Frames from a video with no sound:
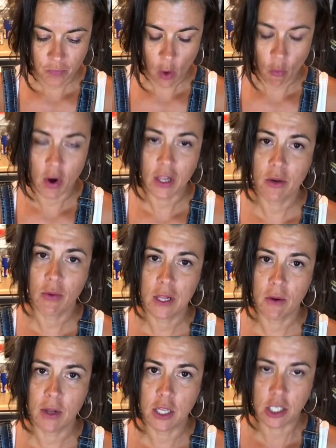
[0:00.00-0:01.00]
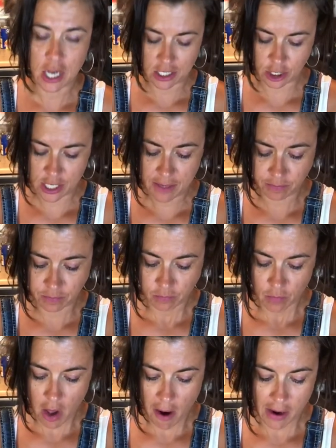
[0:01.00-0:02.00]
Really, really, really tasty.
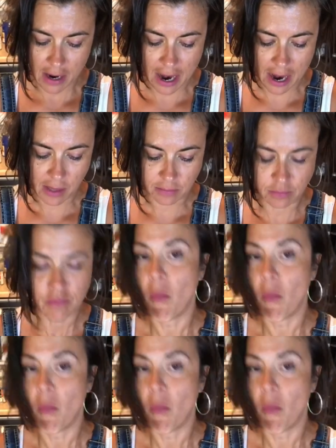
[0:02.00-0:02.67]
And